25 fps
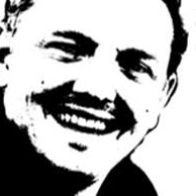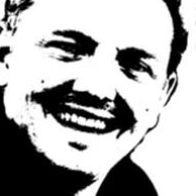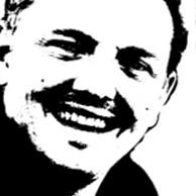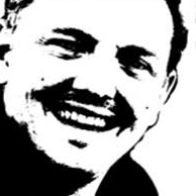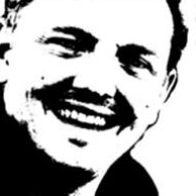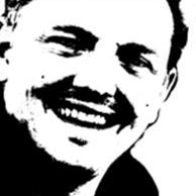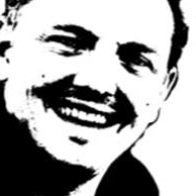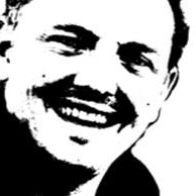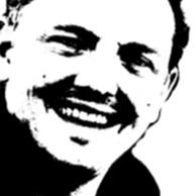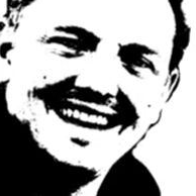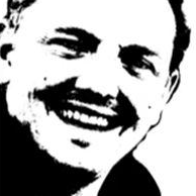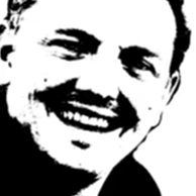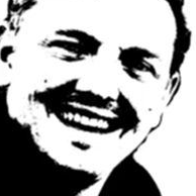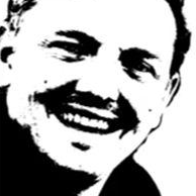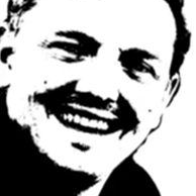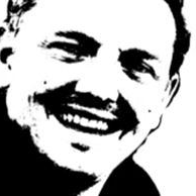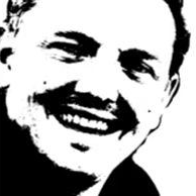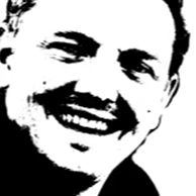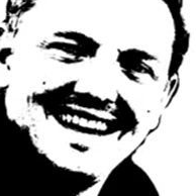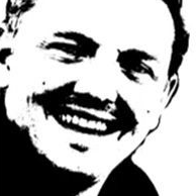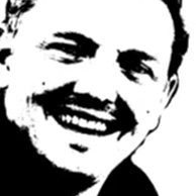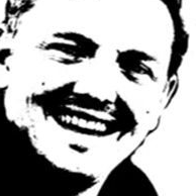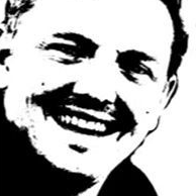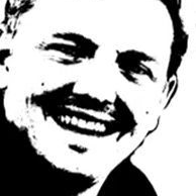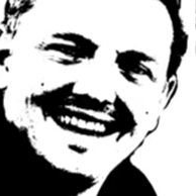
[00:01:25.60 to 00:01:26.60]
Yeah, well, like
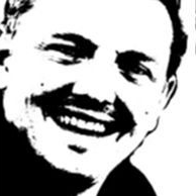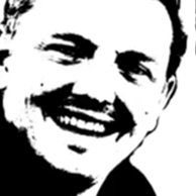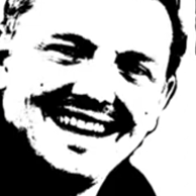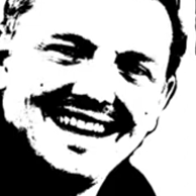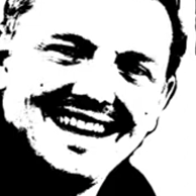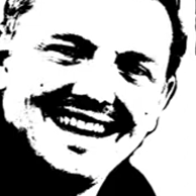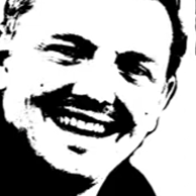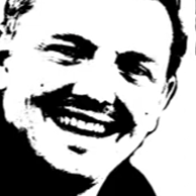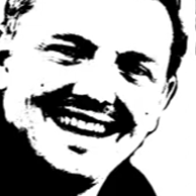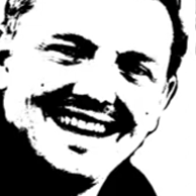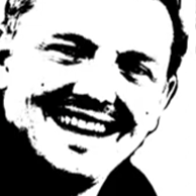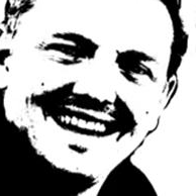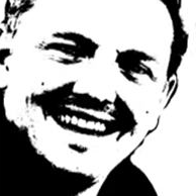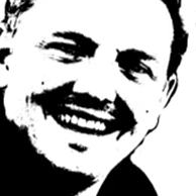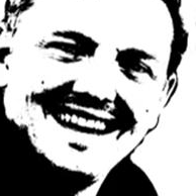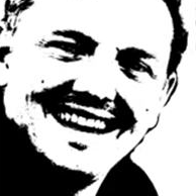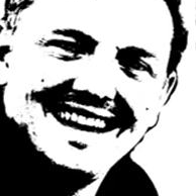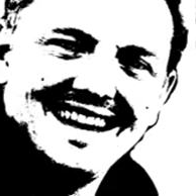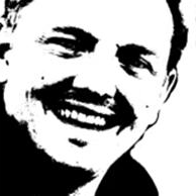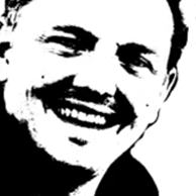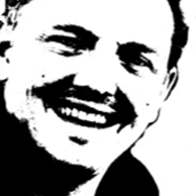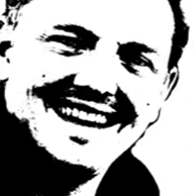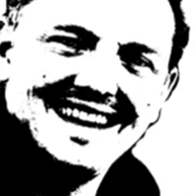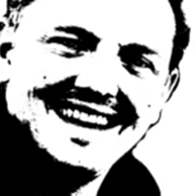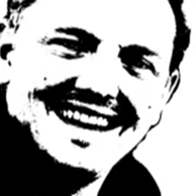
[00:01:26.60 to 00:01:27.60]
he
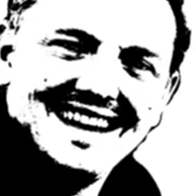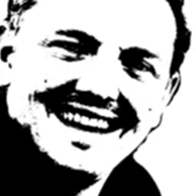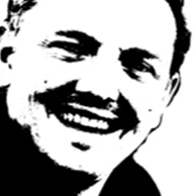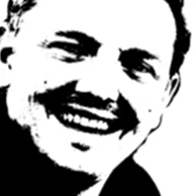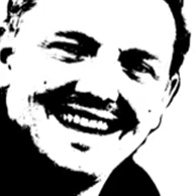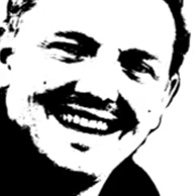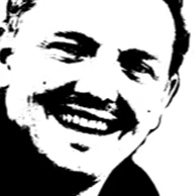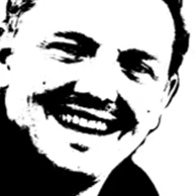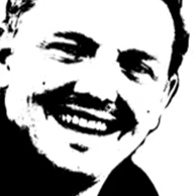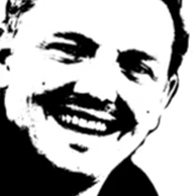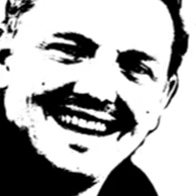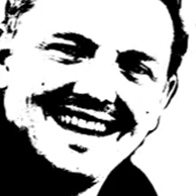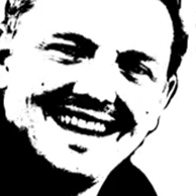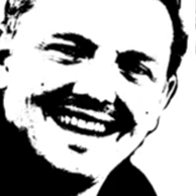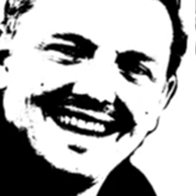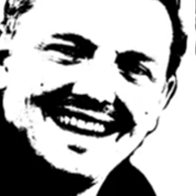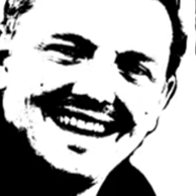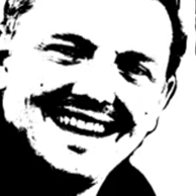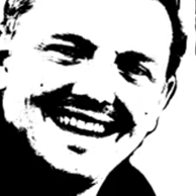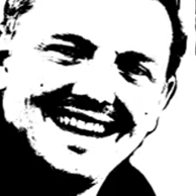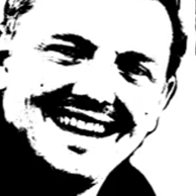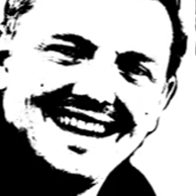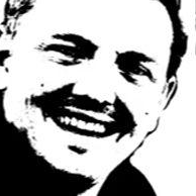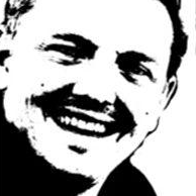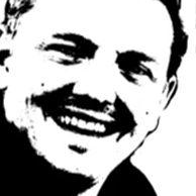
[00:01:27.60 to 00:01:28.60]
qualified
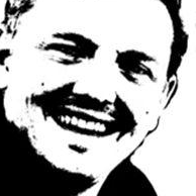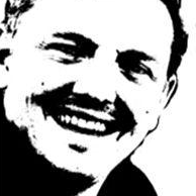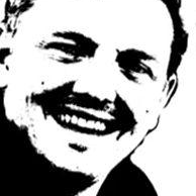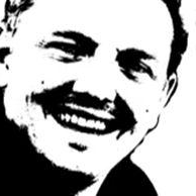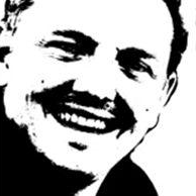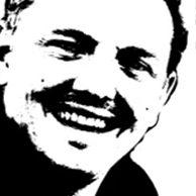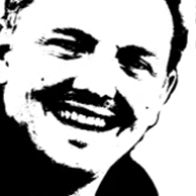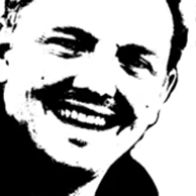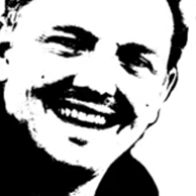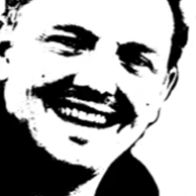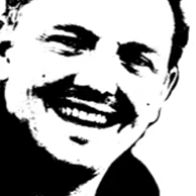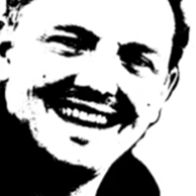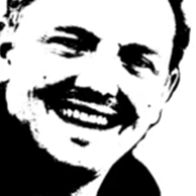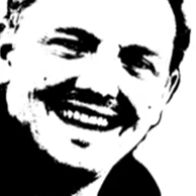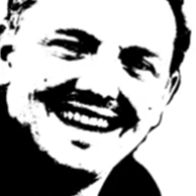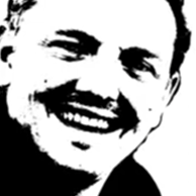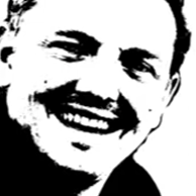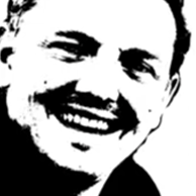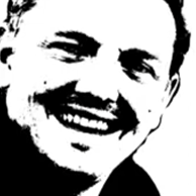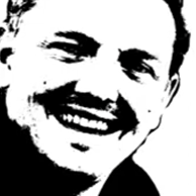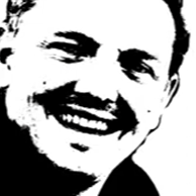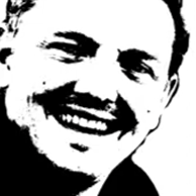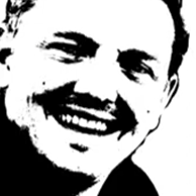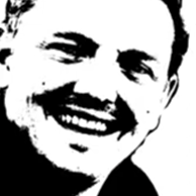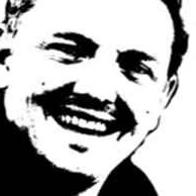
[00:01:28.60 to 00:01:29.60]
number one in all the
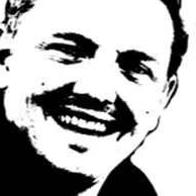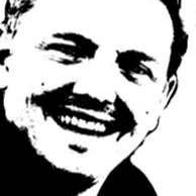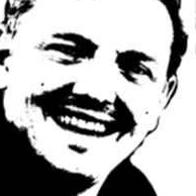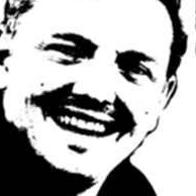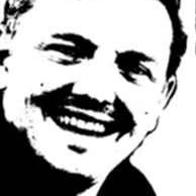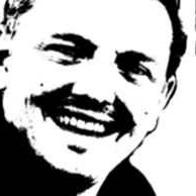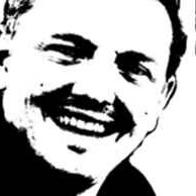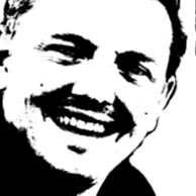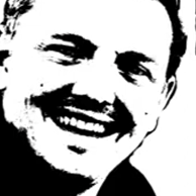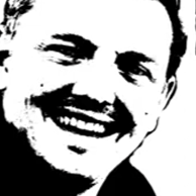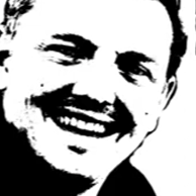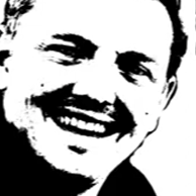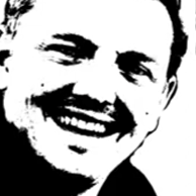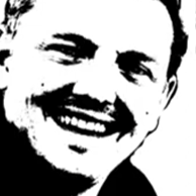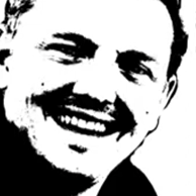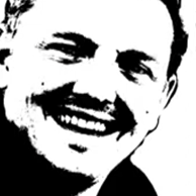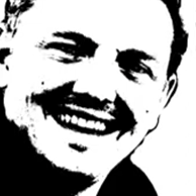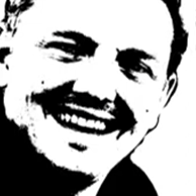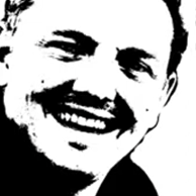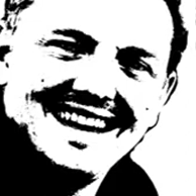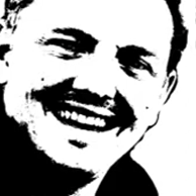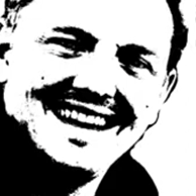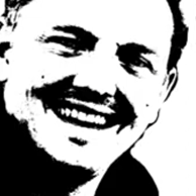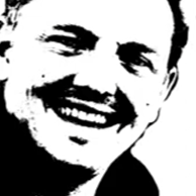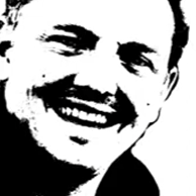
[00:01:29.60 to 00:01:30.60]
qualifying, and
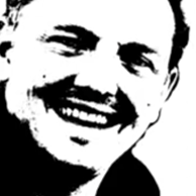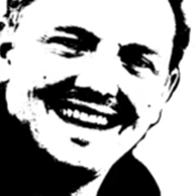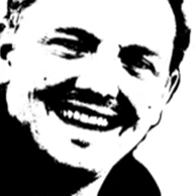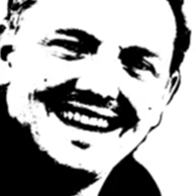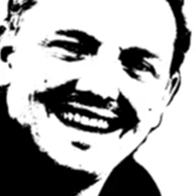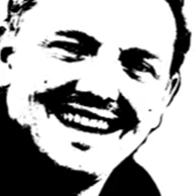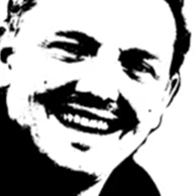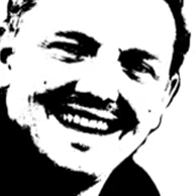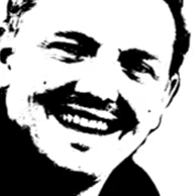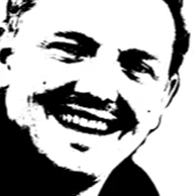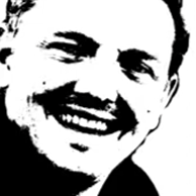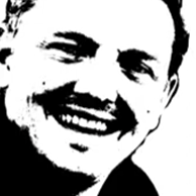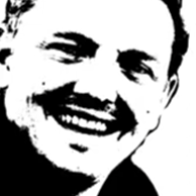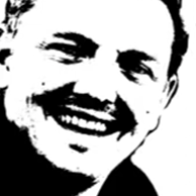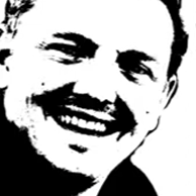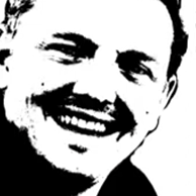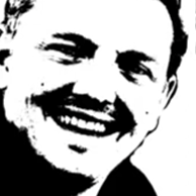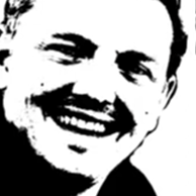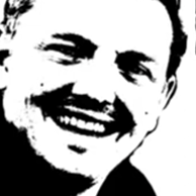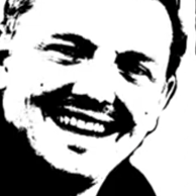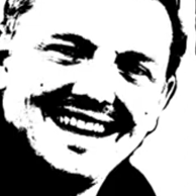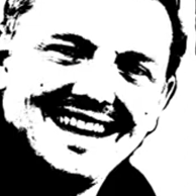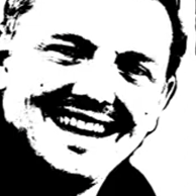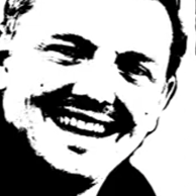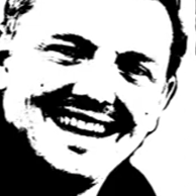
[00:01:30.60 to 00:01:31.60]
then got pole
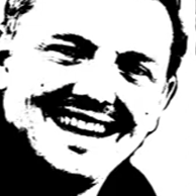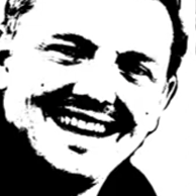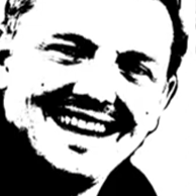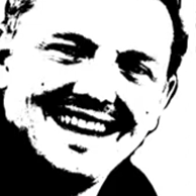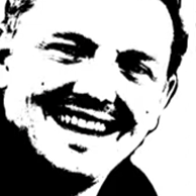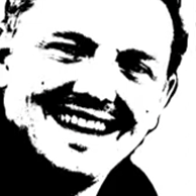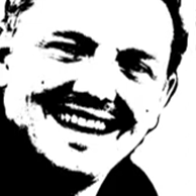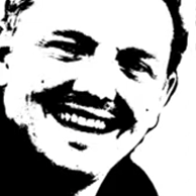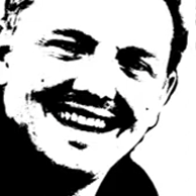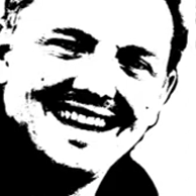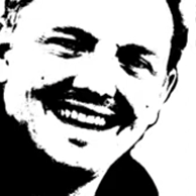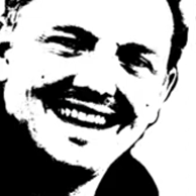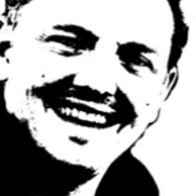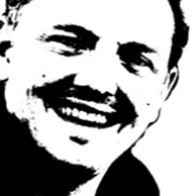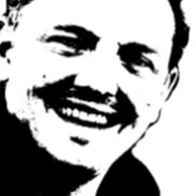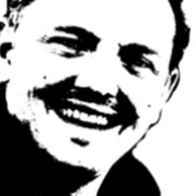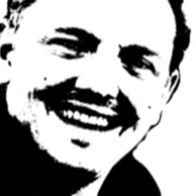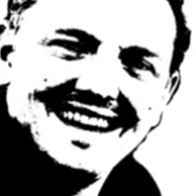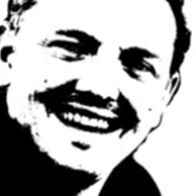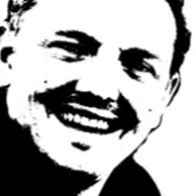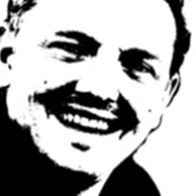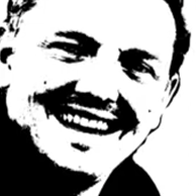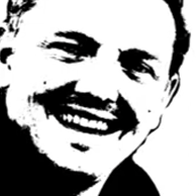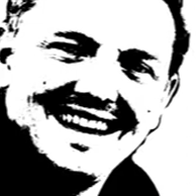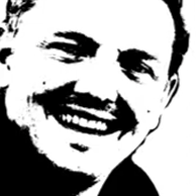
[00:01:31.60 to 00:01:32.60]
position on all the
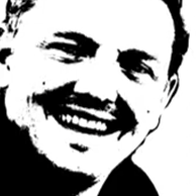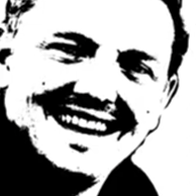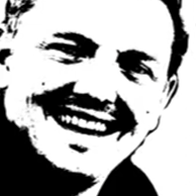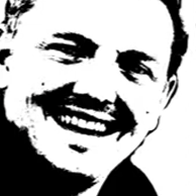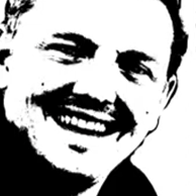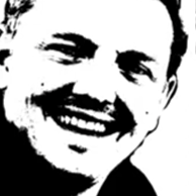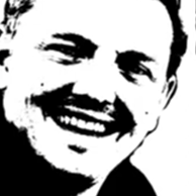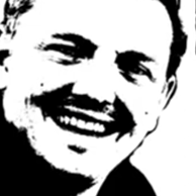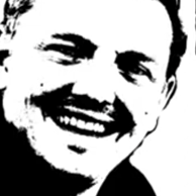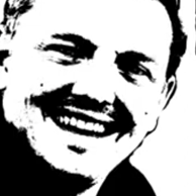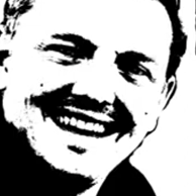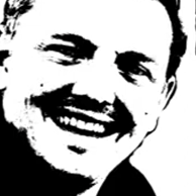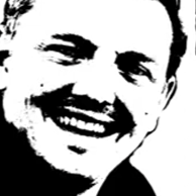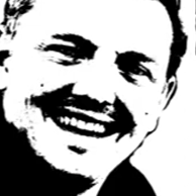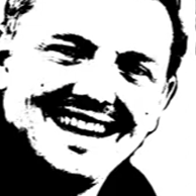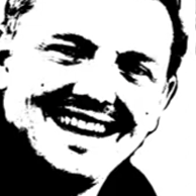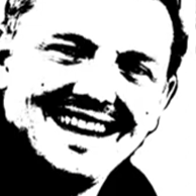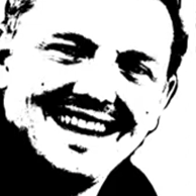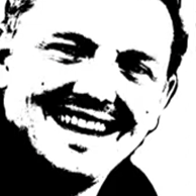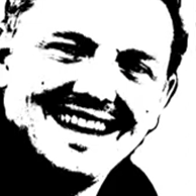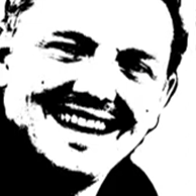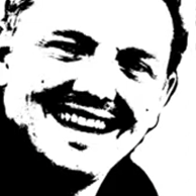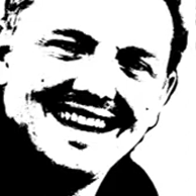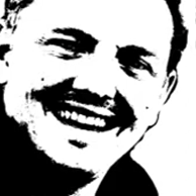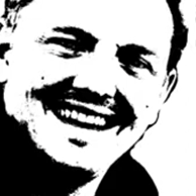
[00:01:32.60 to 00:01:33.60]
shootouts, and then won
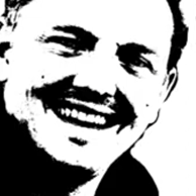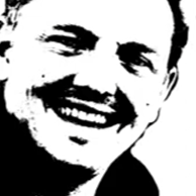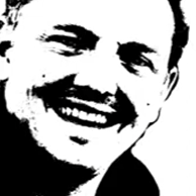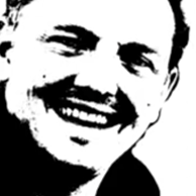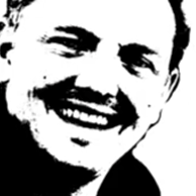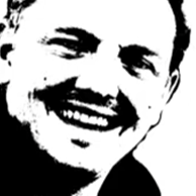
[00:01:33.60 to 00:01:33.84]
every race.